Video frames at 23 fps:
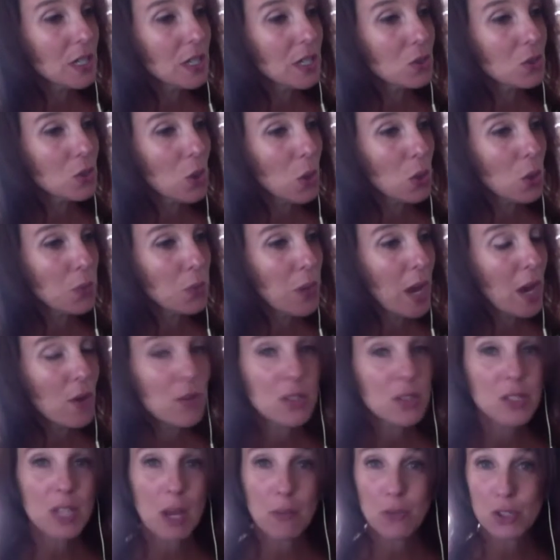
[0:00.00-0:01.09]
told by a
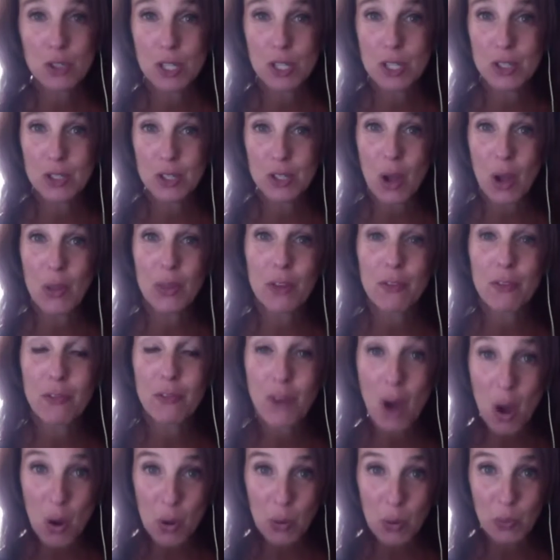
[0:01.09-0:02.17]
receptionist on the
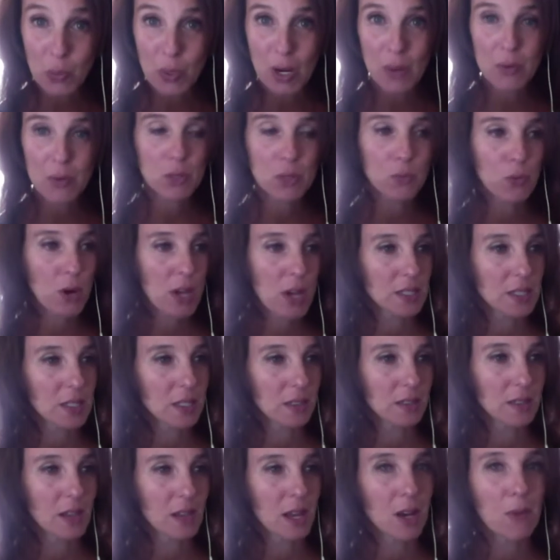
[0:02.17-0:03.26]
phone when I was
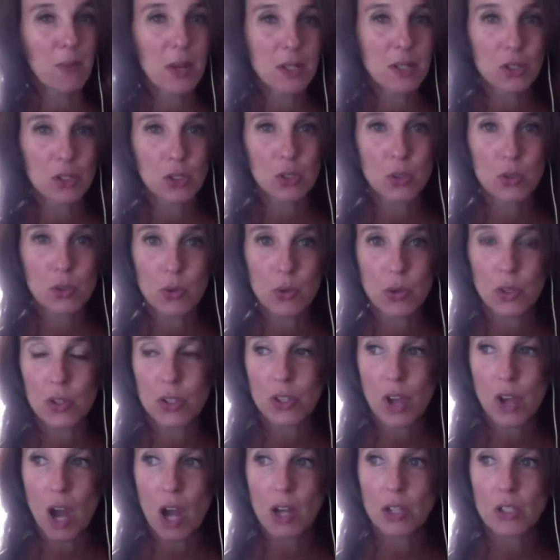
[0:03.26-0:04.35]
pressing to get a message through to the
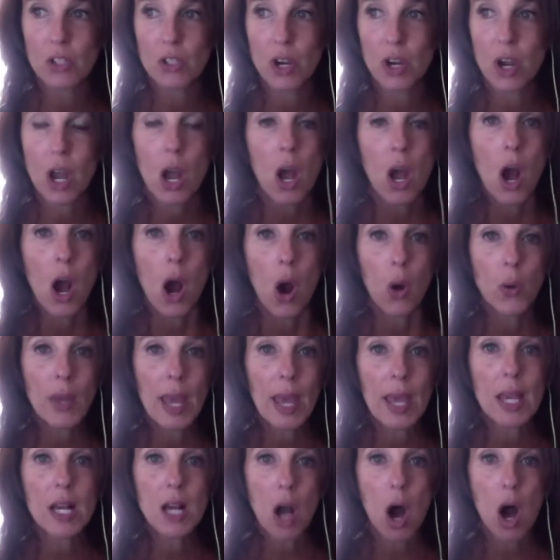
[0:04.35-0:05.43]
doctor,
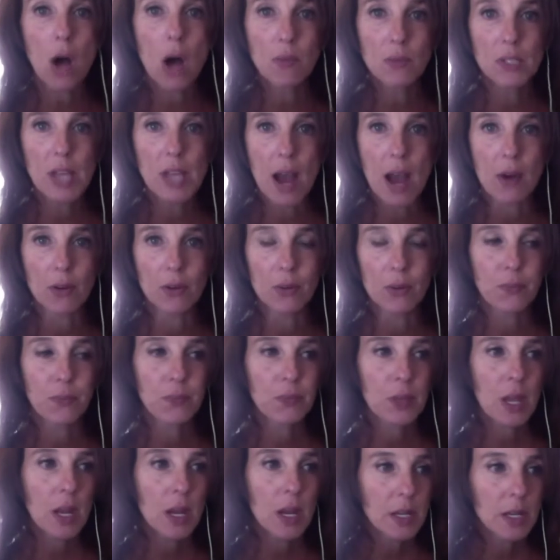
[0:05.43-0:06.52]
okay, calm down.
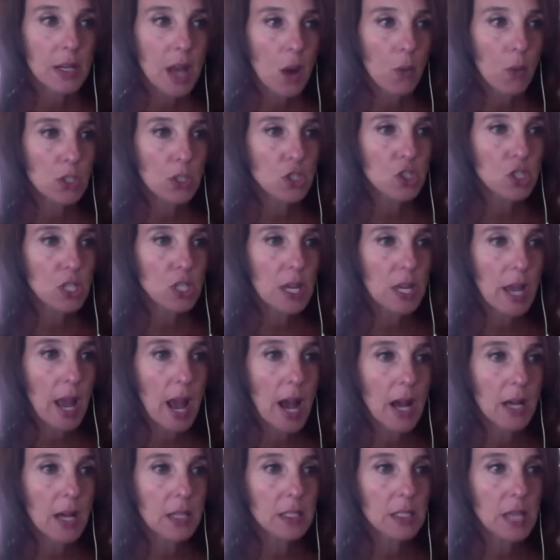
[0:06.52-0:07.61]
Now when she
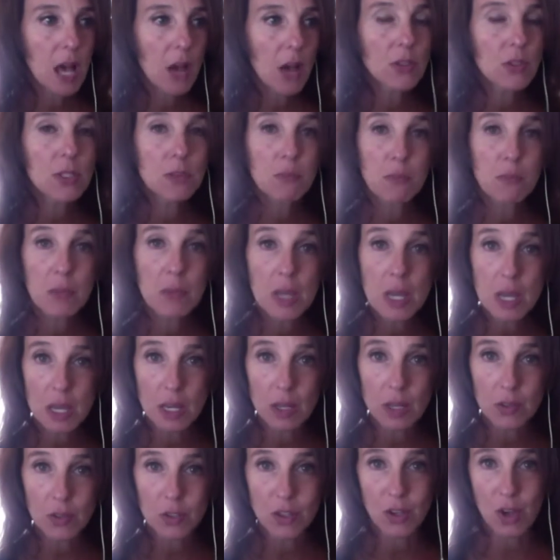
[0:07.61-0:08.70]
tells
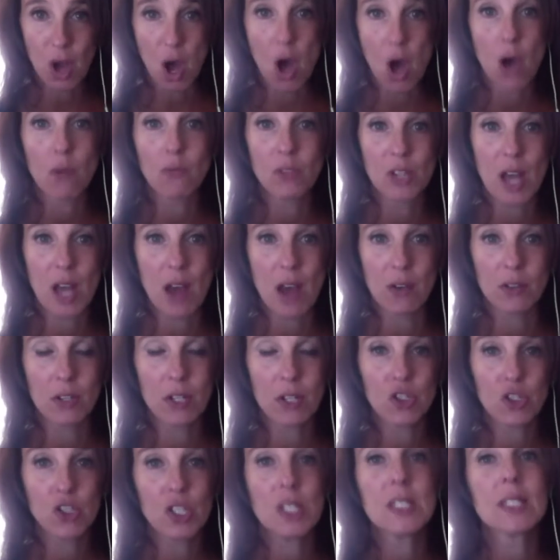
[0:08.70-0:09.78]
me to calm down,
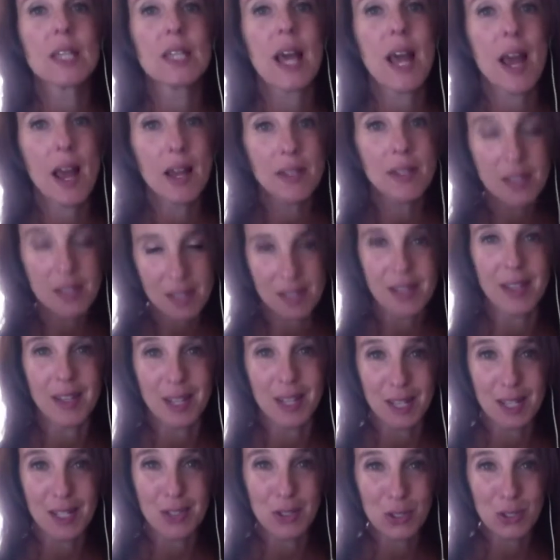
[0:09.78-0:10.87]
she's
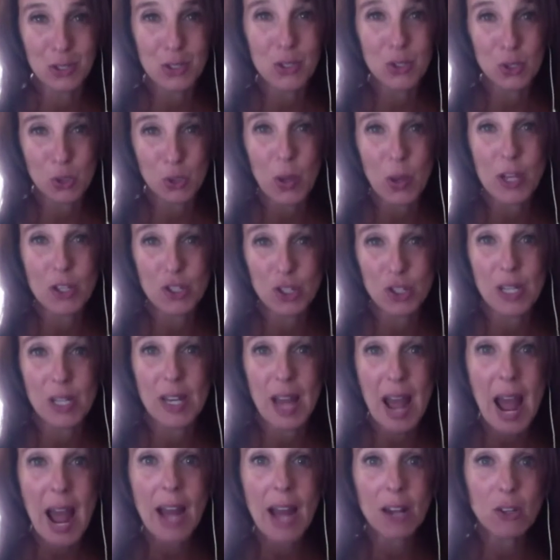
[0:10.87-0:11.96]
escalating the situation,
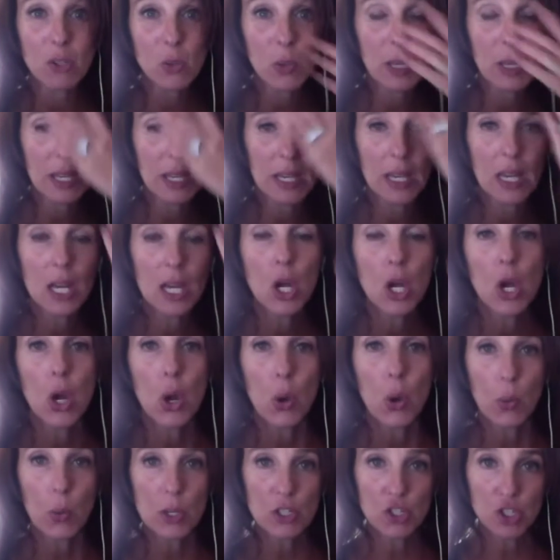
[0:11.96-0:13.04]
actually.
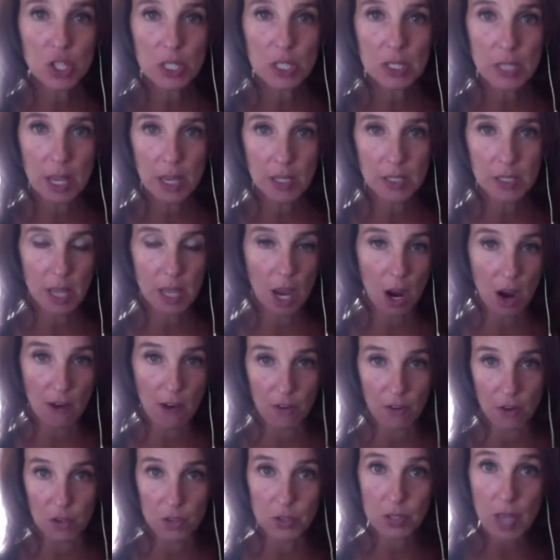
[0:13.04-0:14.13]
When she takes care
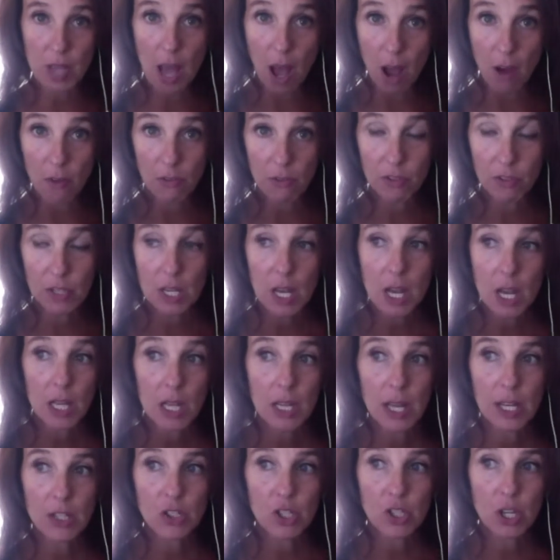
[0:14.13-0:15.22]
of herself,
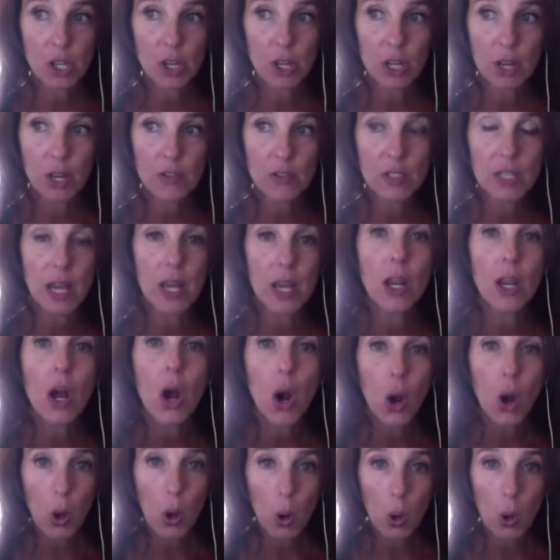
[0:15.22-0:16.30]
like she could have said,
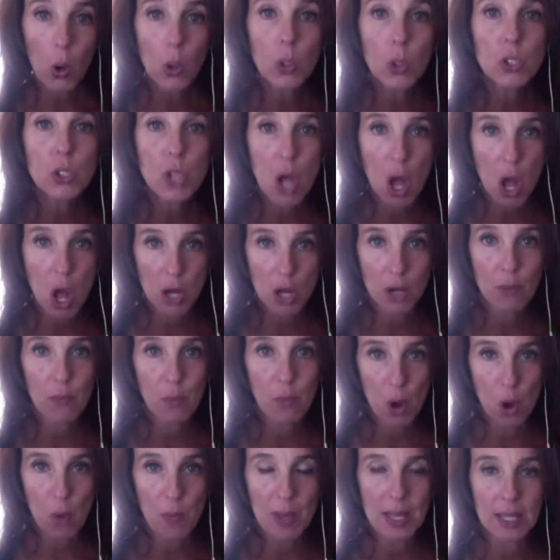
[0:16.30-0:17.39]
hold on a
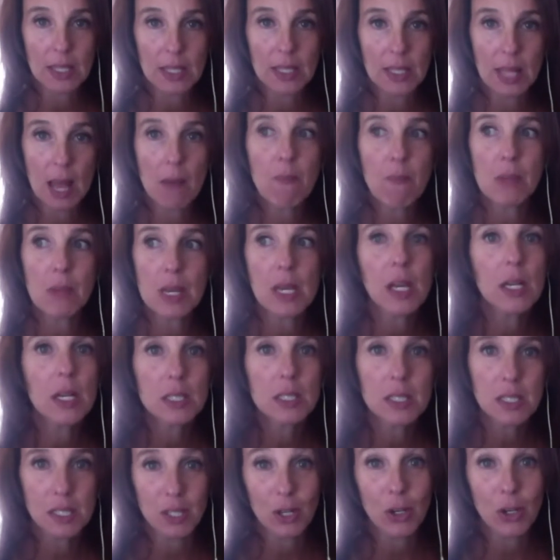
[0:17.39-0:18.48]
moment, let me
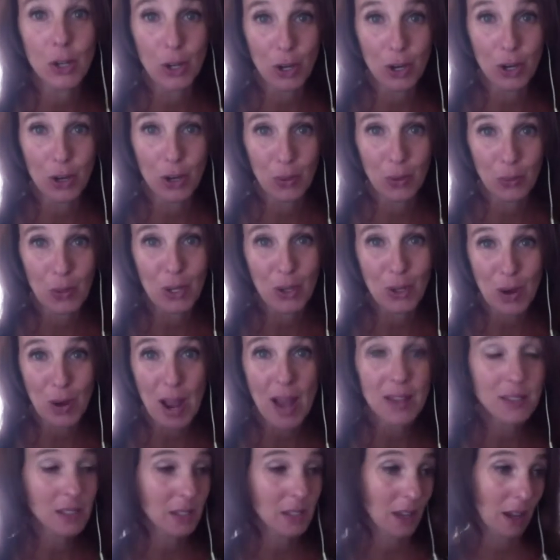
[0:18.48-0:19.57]
consider what you're
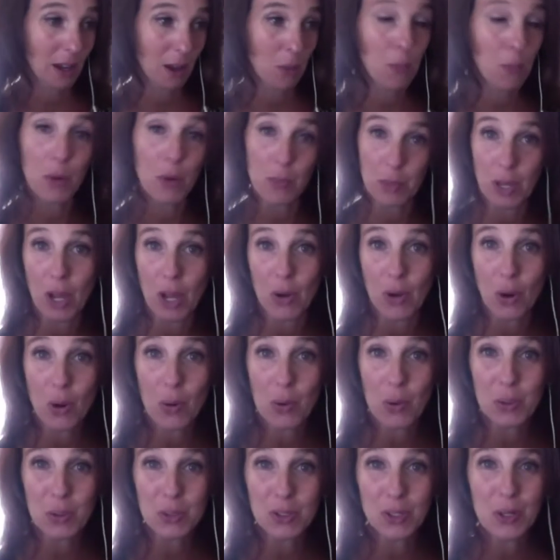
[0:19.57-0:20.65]
asking, and put me on
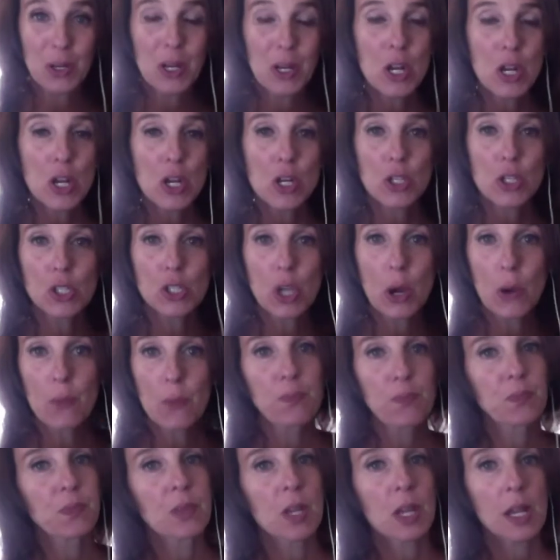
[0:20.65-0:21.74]
hold. So
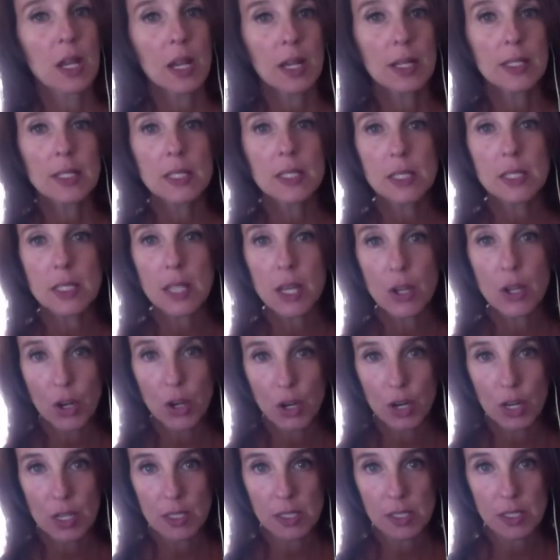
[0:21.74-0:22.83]

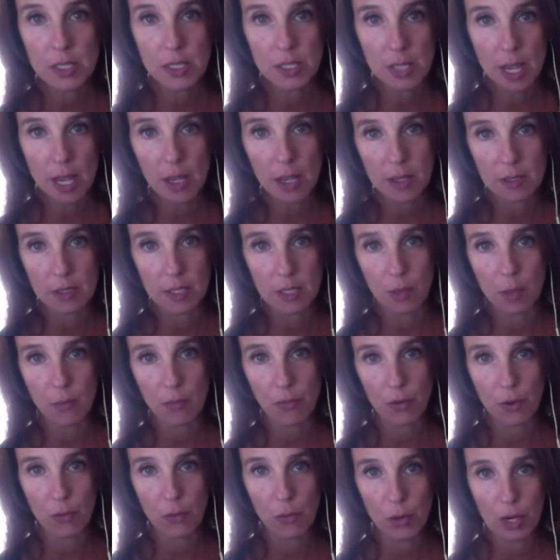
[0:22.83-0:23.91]
consider is the second tip
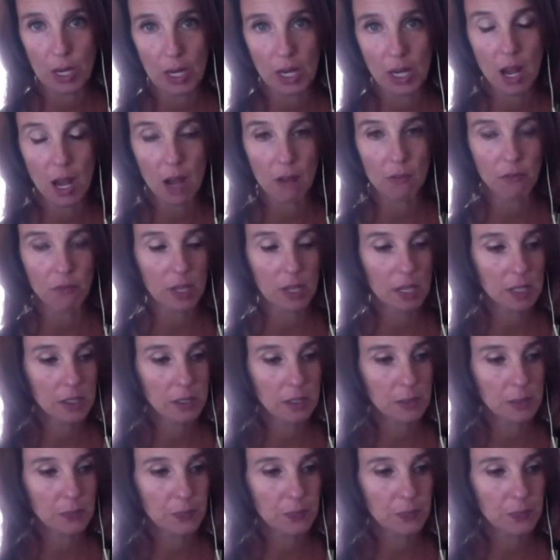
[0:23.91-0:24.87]
for avoiding conflict.